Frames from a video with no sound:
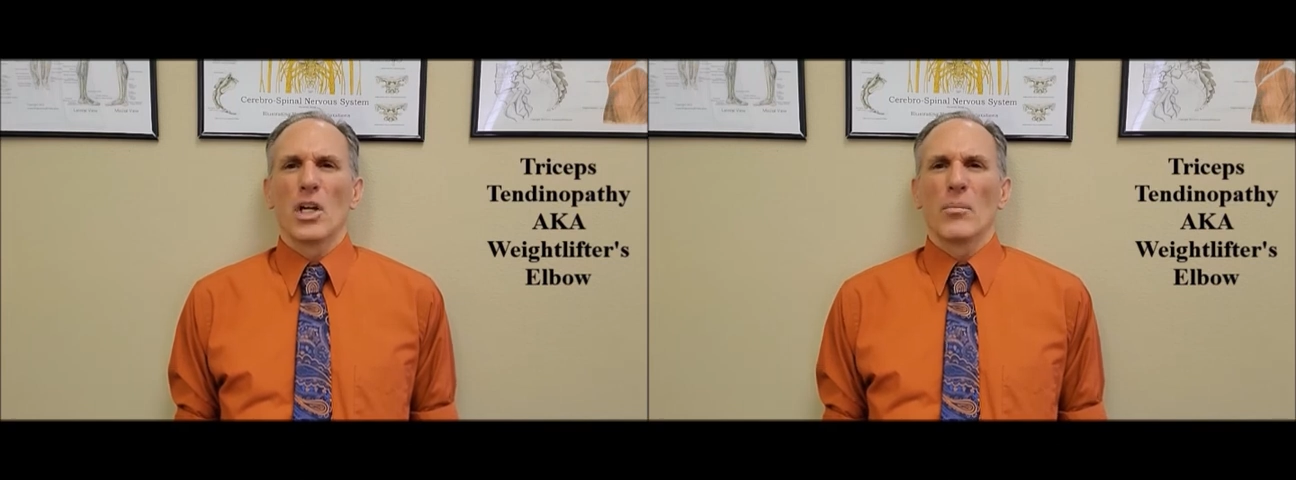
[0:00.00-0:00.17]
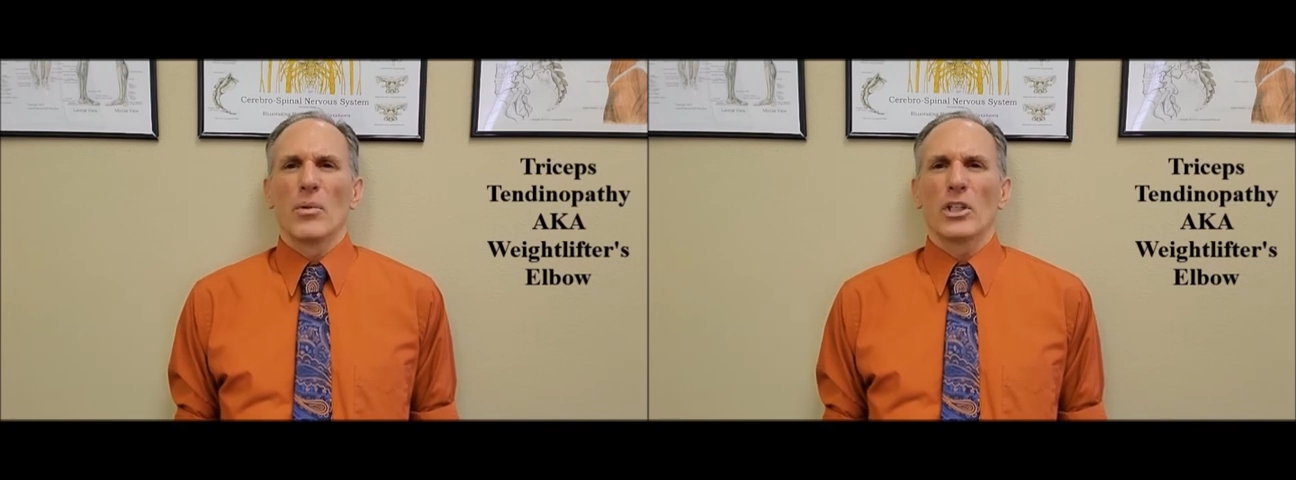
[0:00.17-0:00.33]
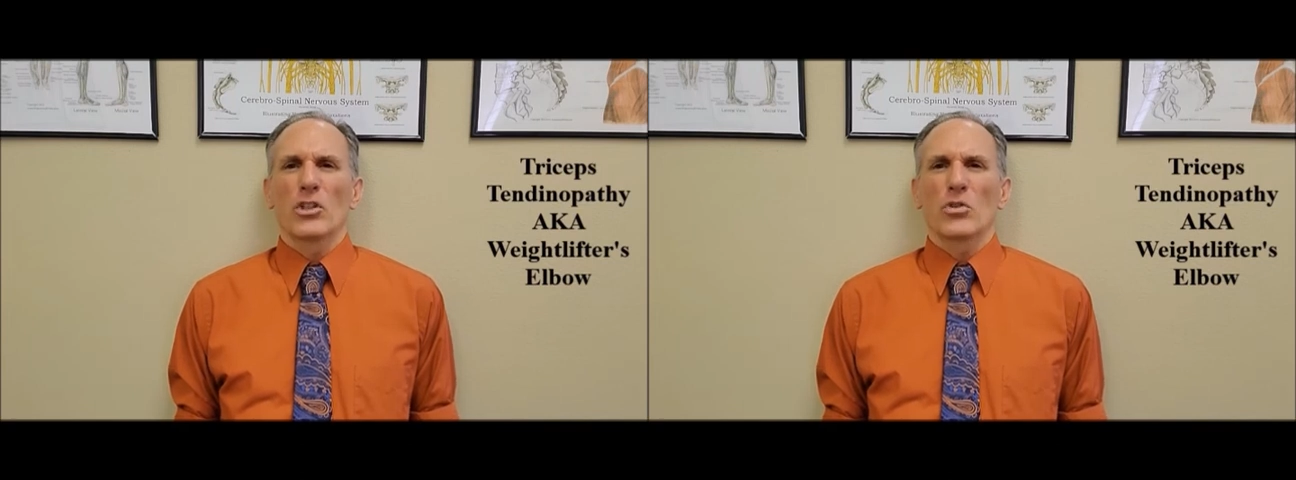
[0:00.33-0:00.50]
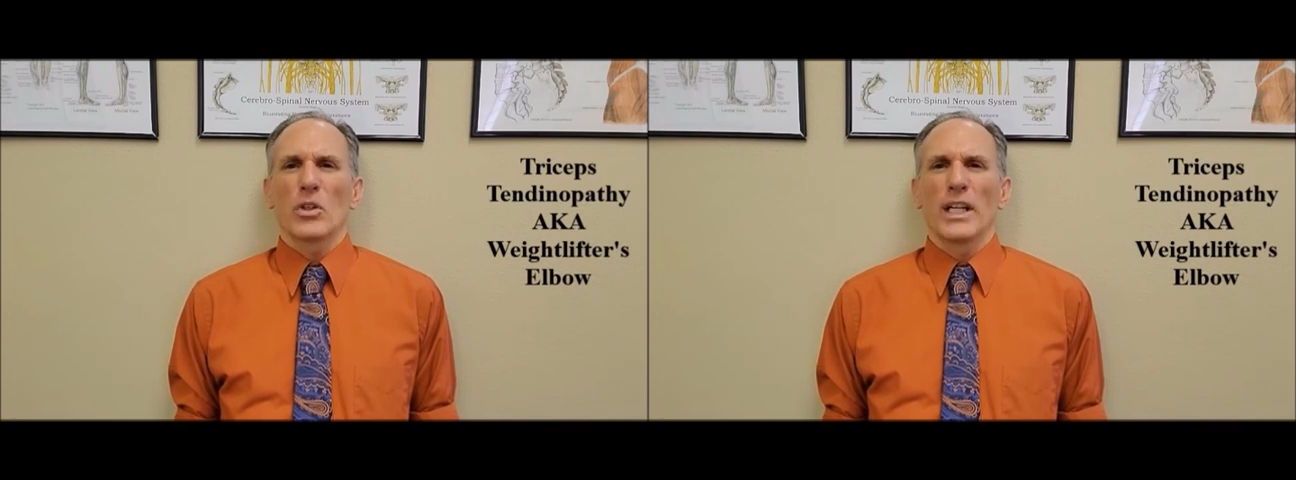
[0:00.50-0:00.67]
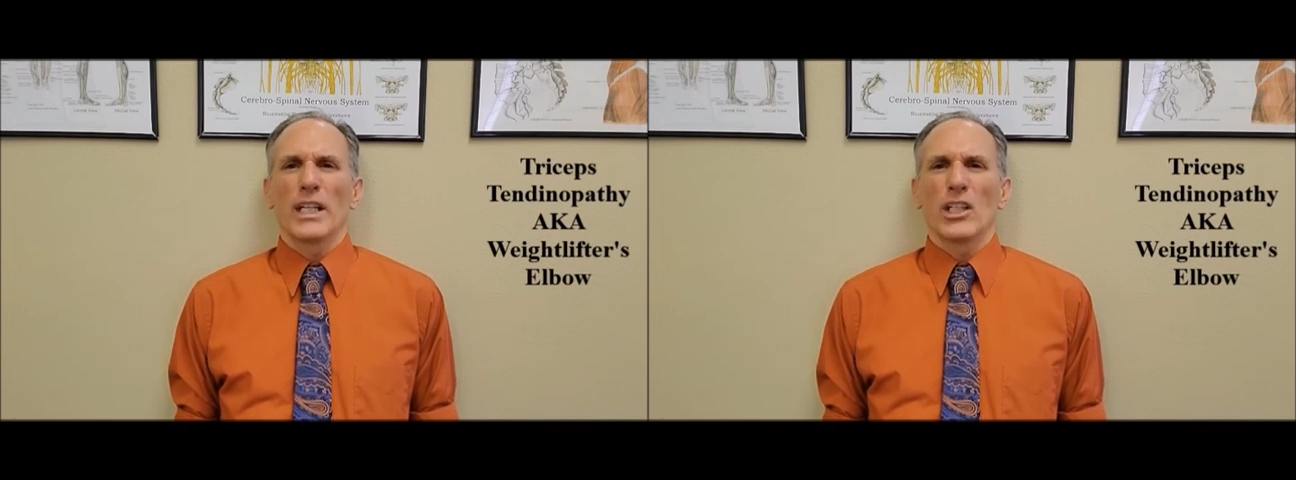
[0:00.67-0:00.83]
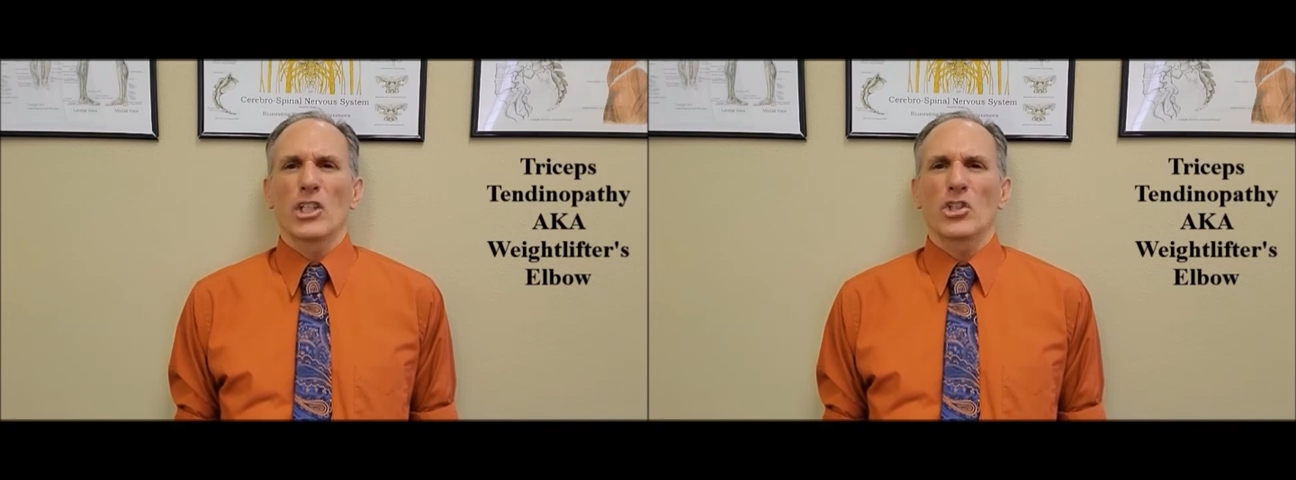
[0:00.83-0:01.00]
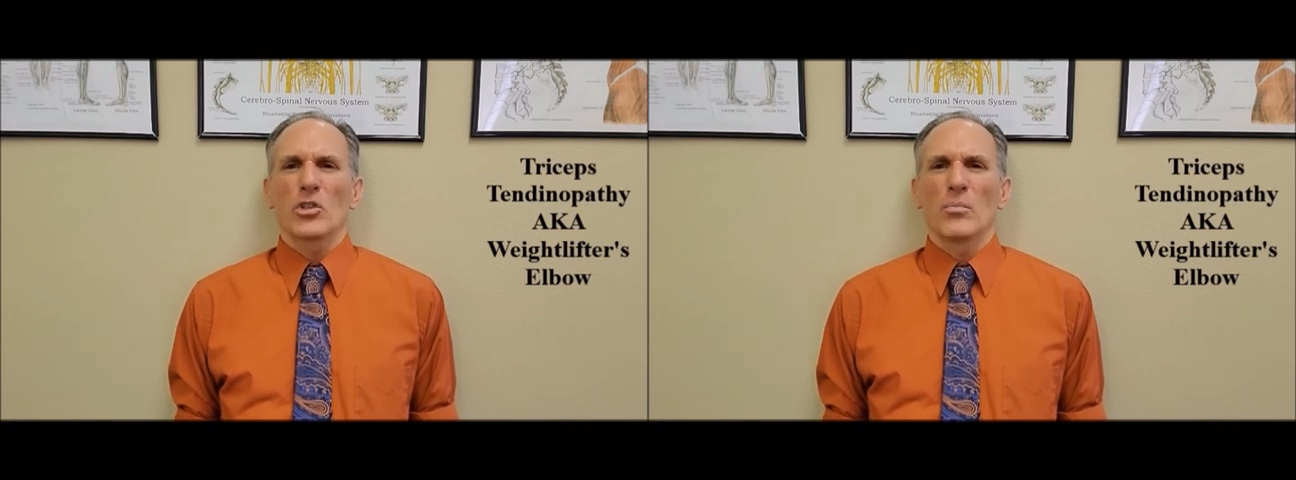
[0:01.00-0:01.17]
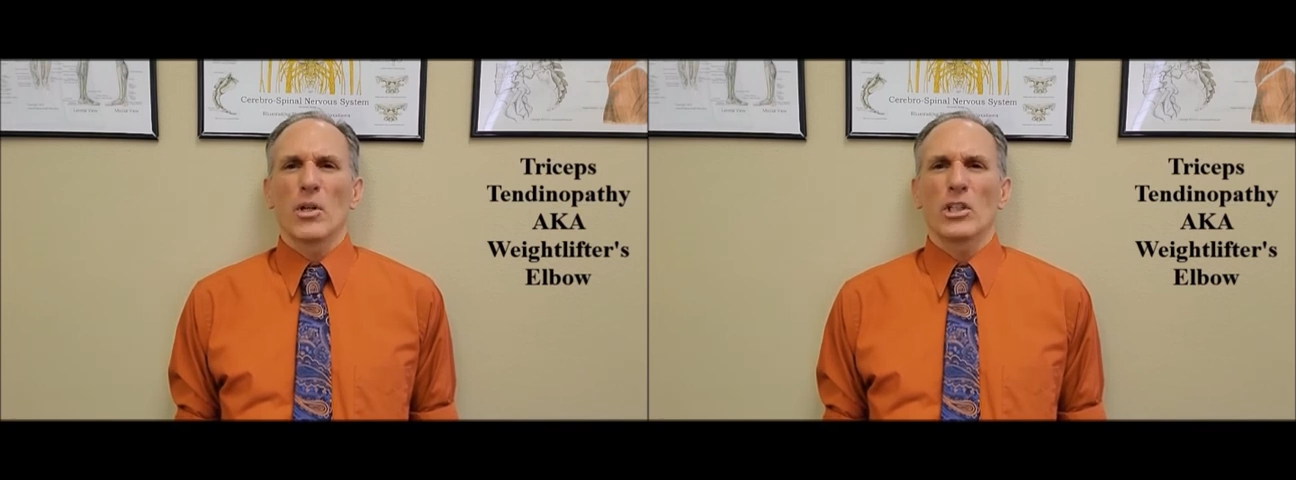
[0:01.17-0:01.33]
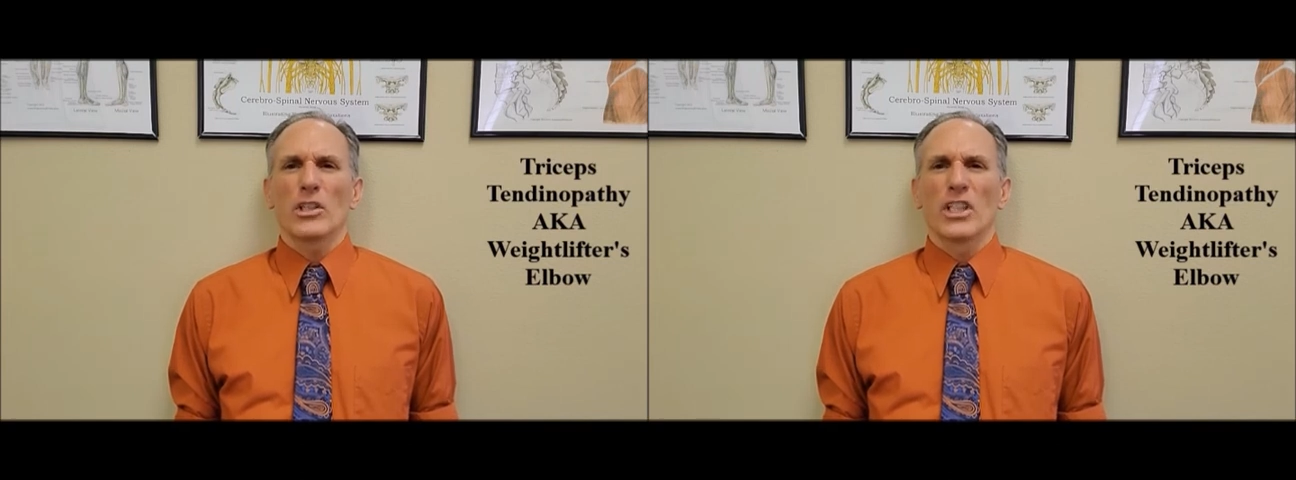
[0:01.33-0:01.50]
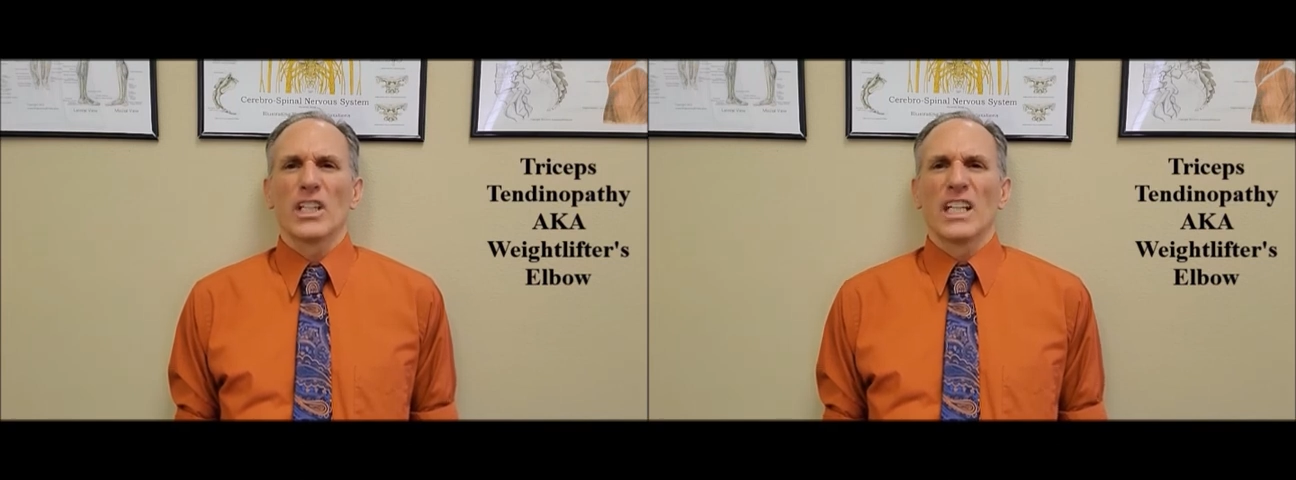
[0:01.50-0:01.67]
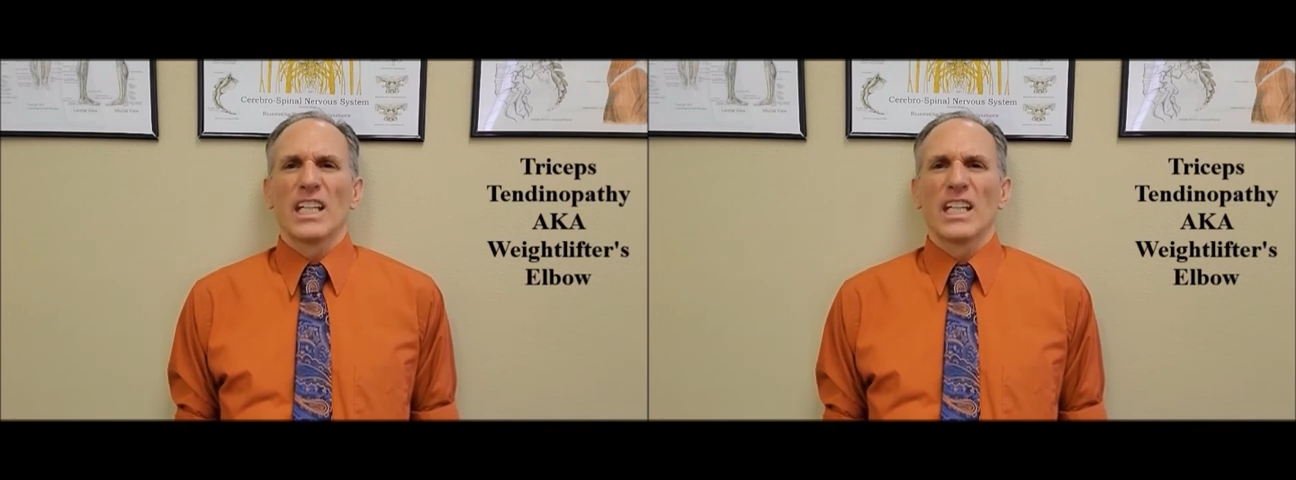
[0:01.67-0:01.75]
but train smart.